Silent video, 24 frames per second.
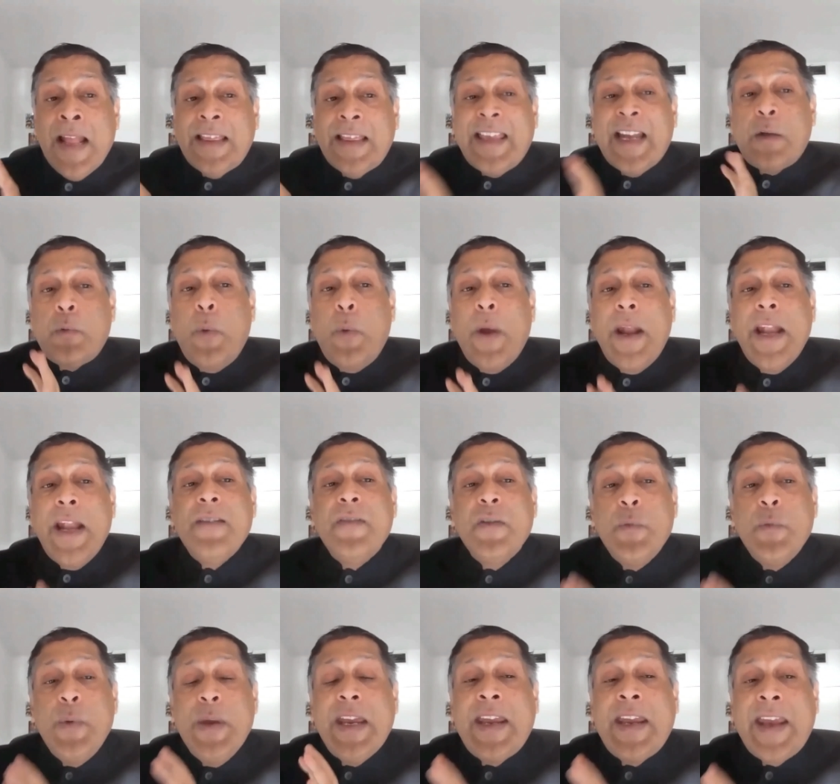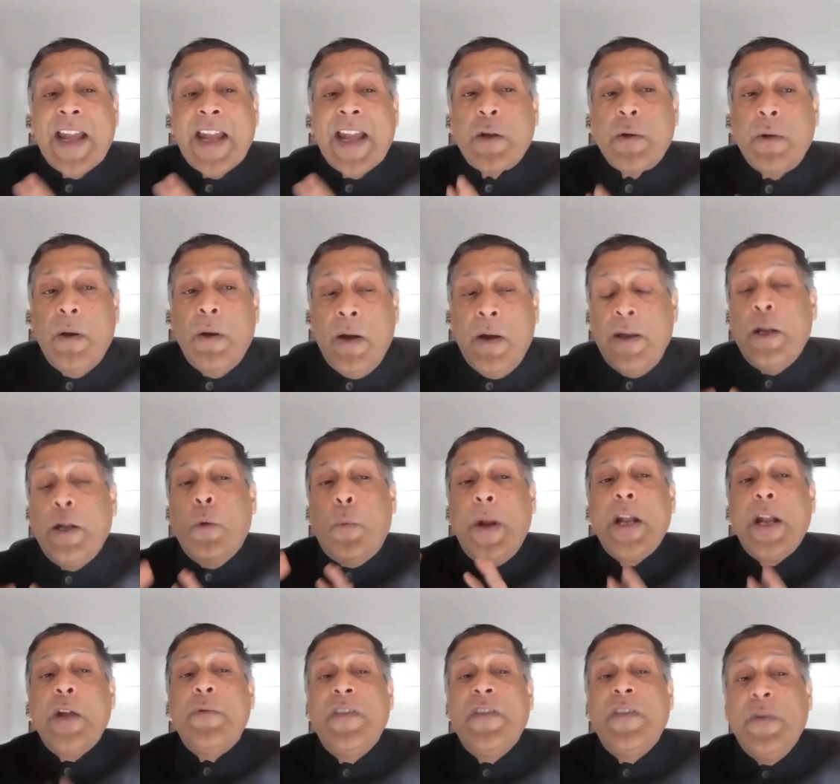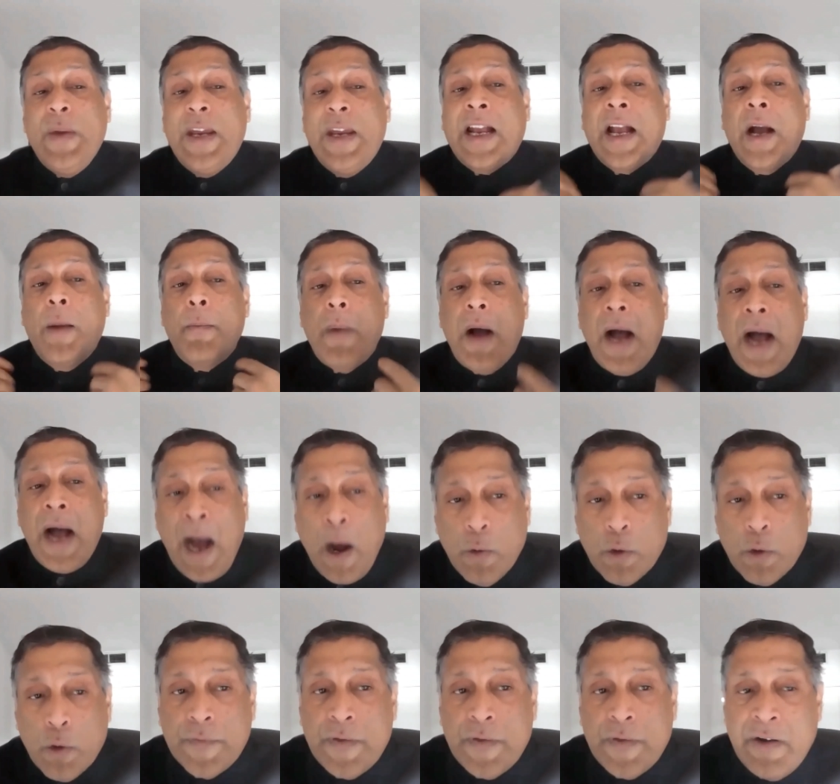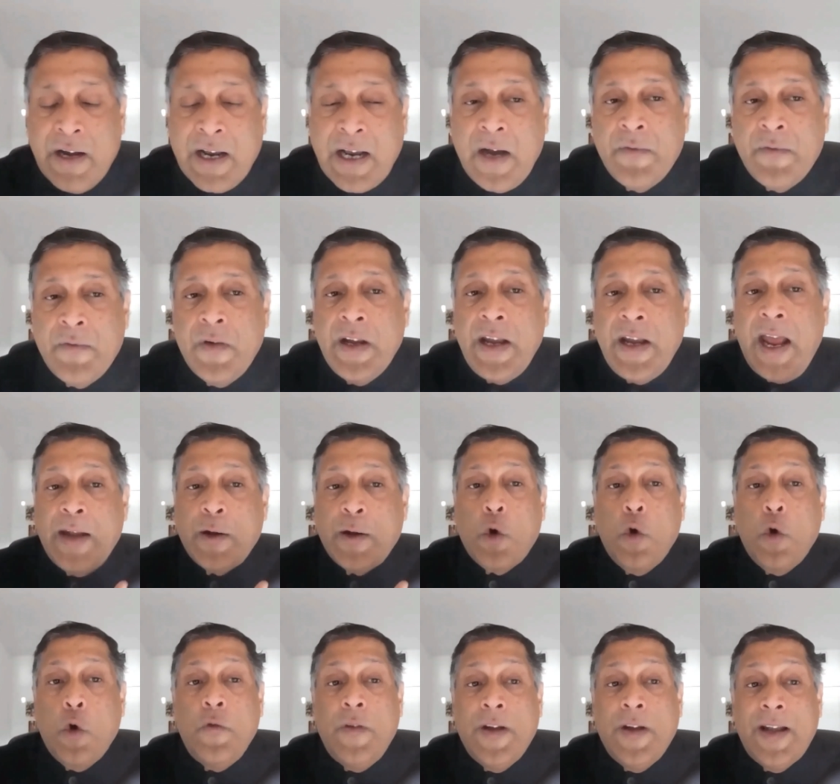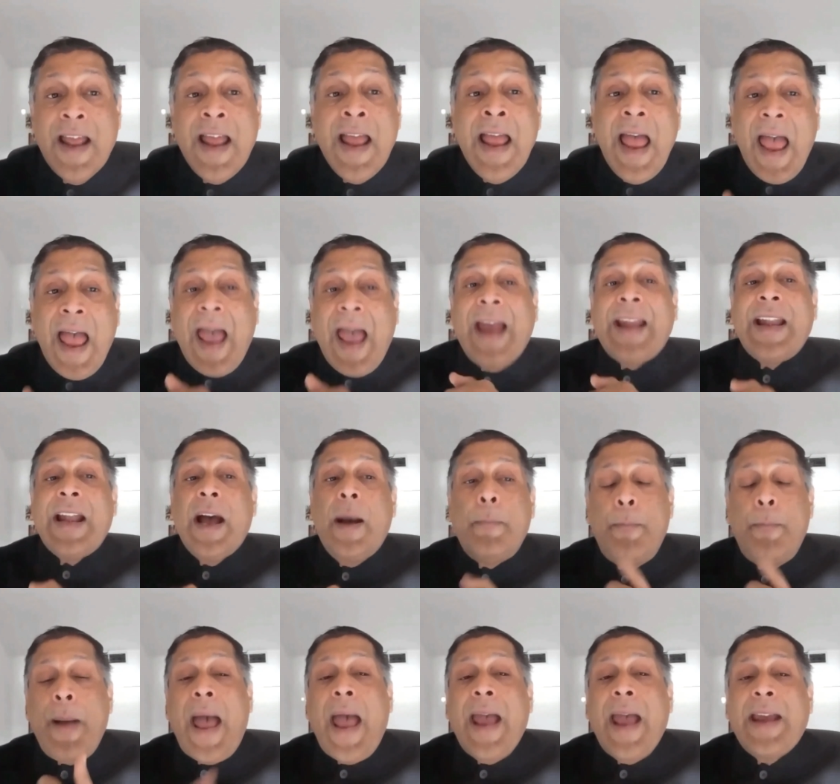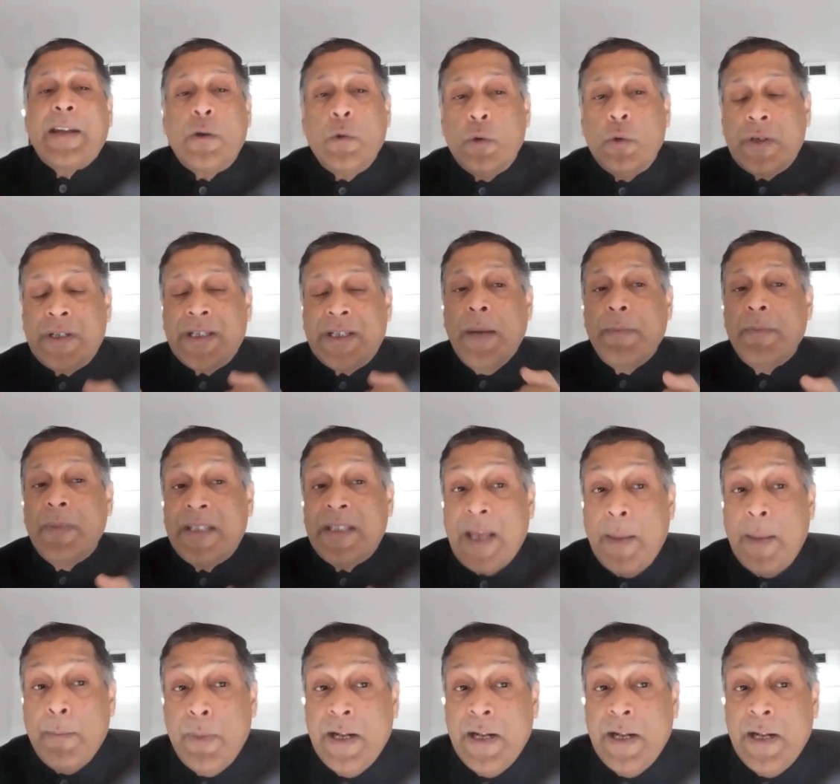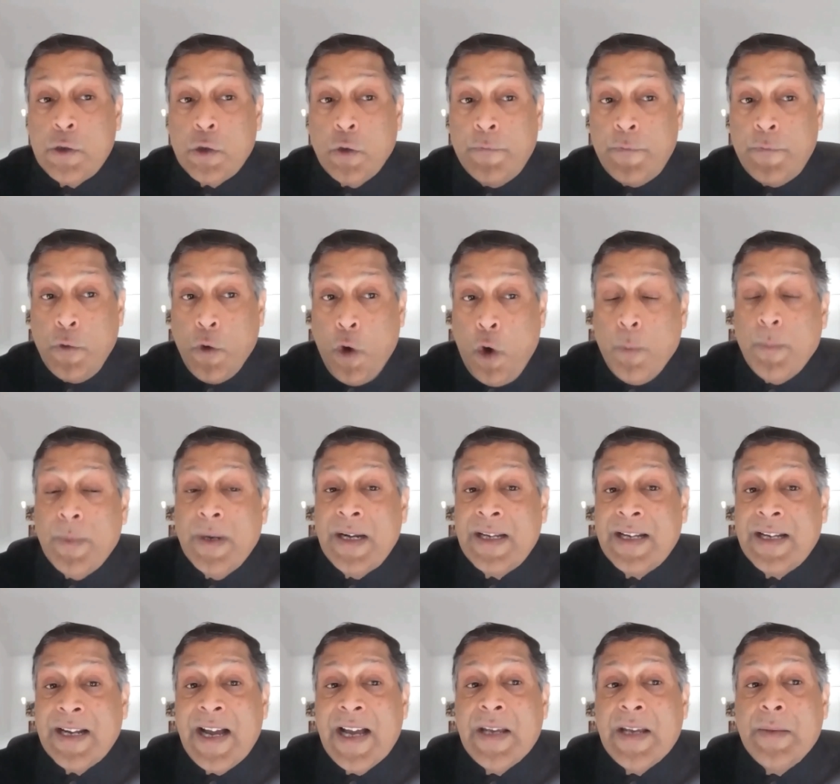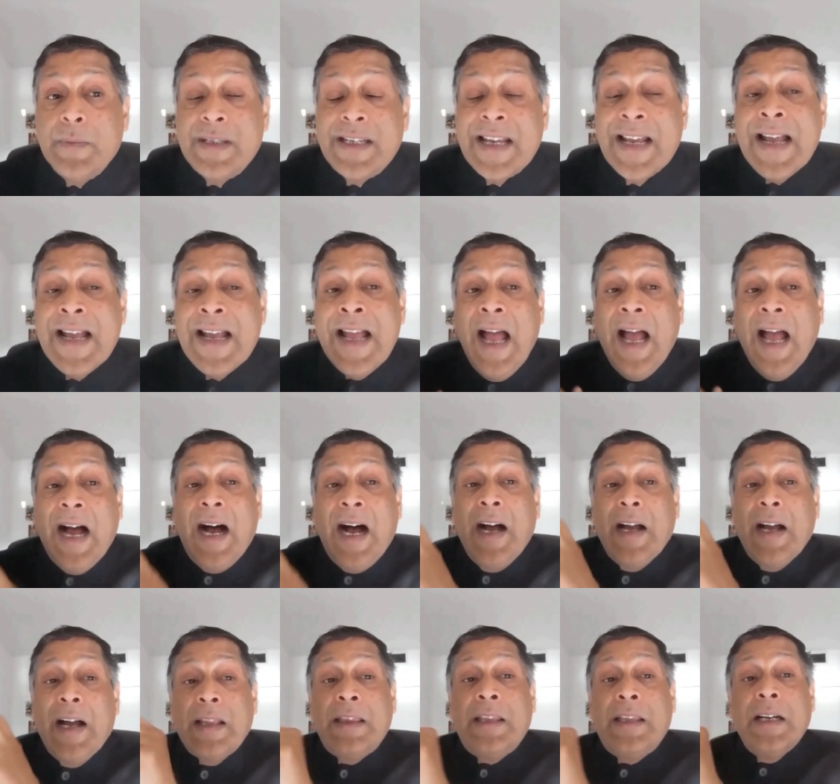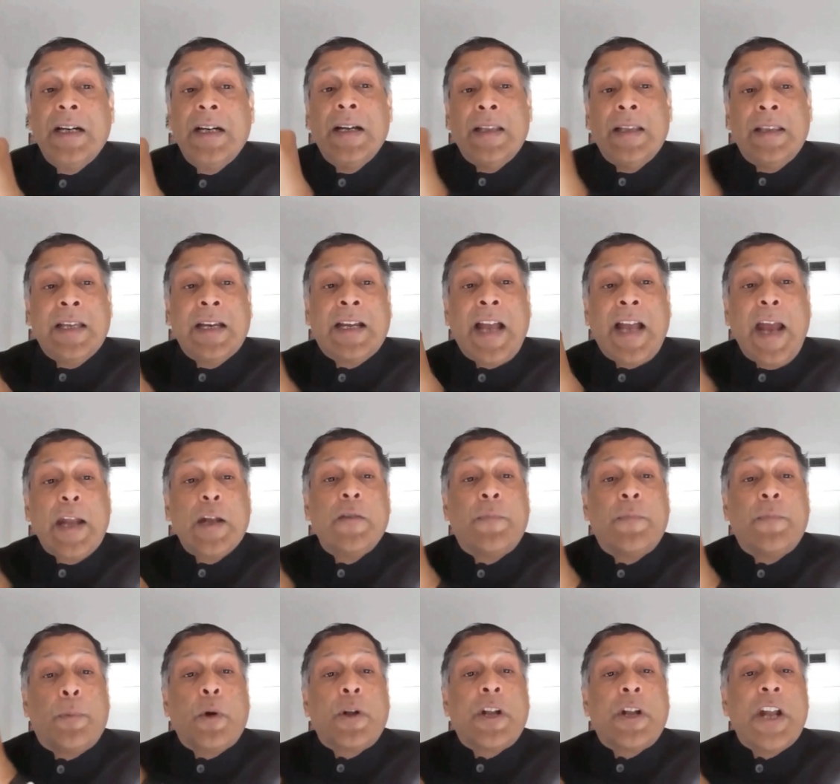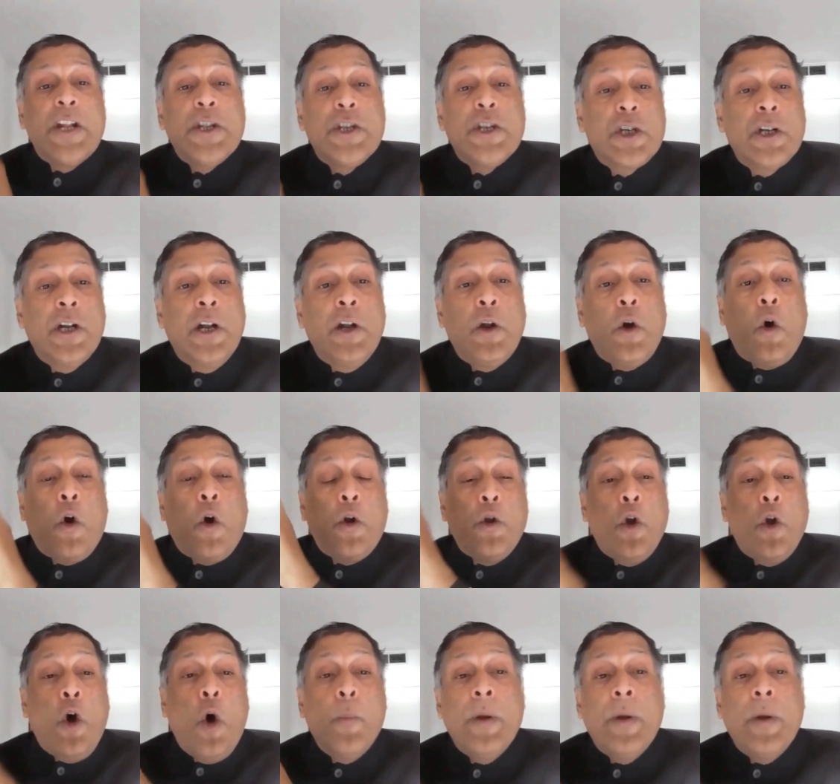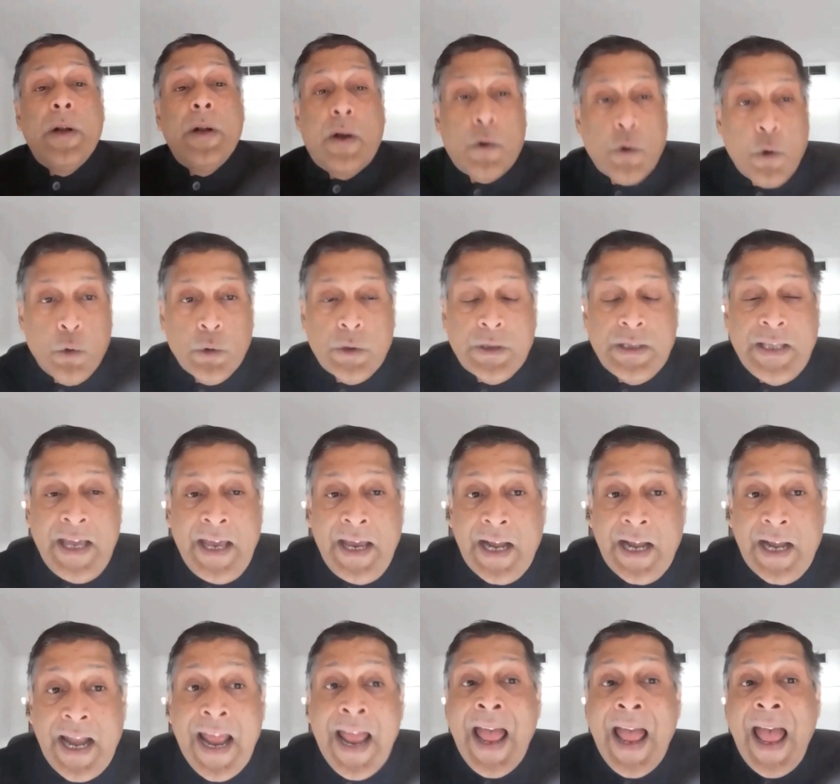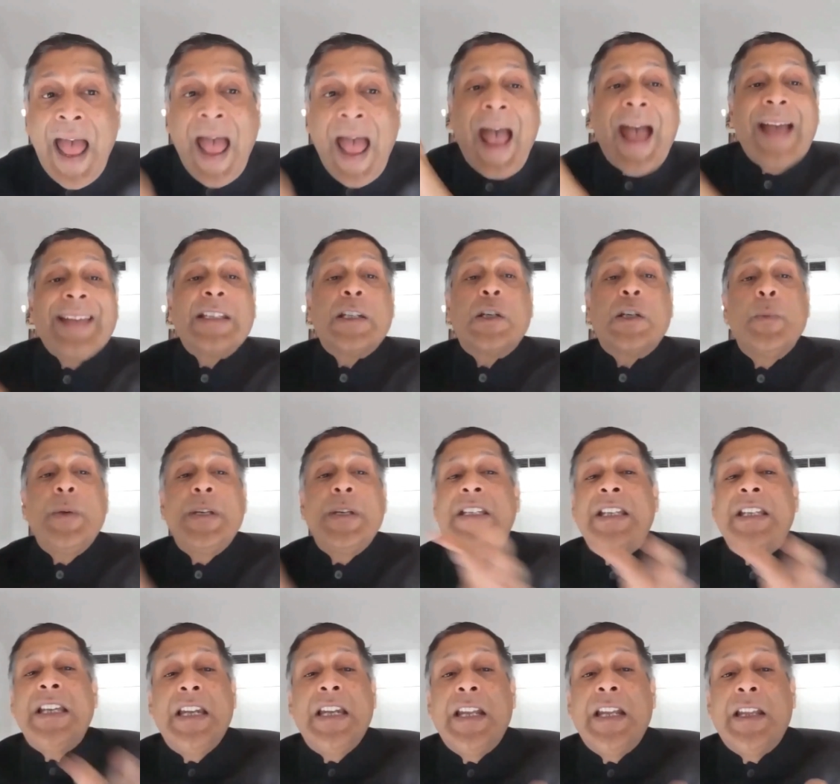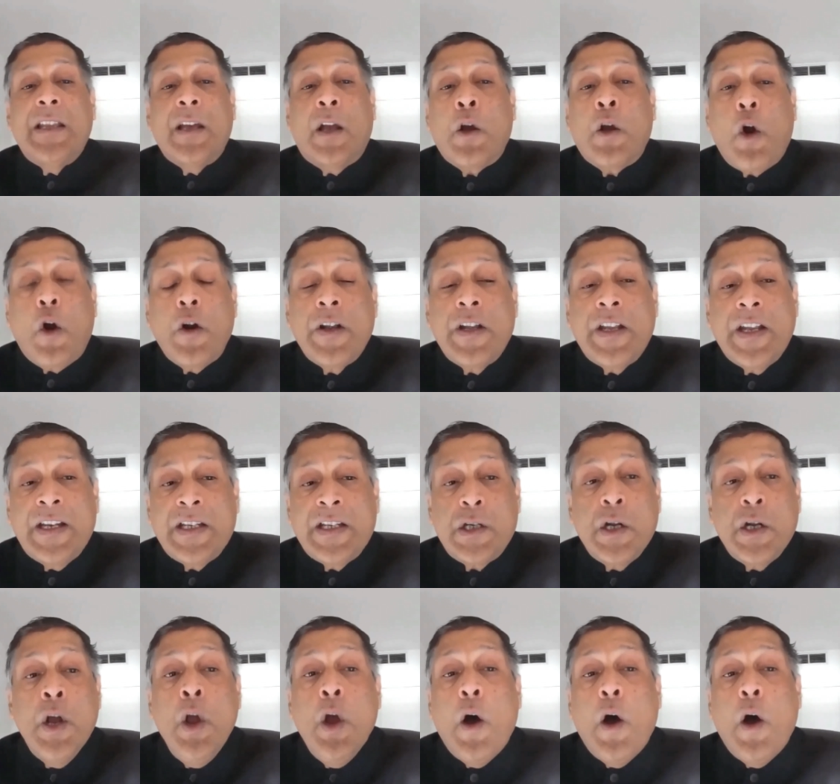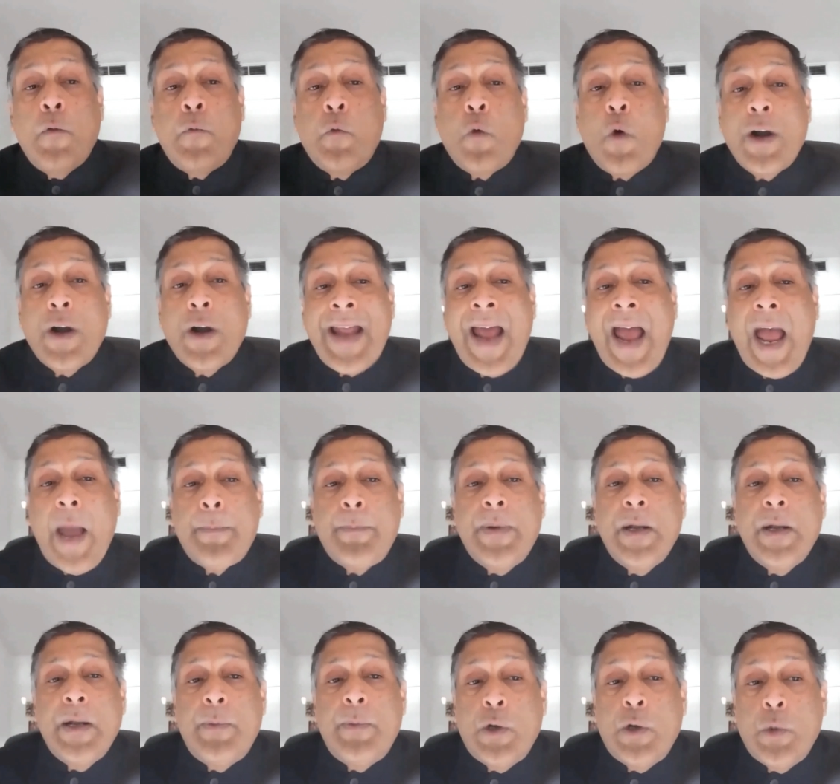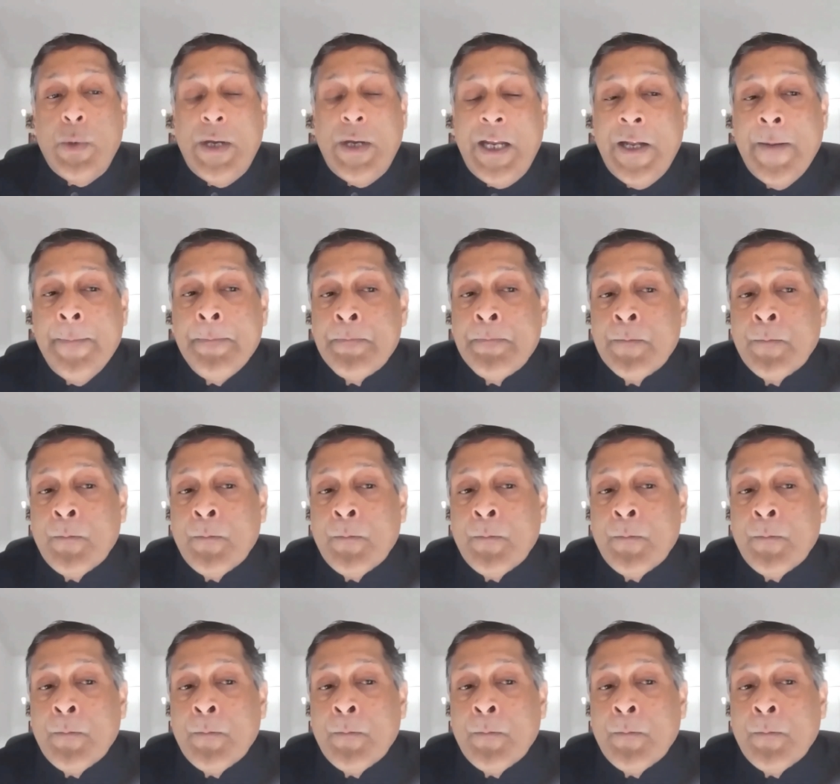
that whenever we get, whenever we come out of the recovery and COVID and are back to some semblance of normal times, the kind of potential or normal growth there has to be seen in the context of what happened between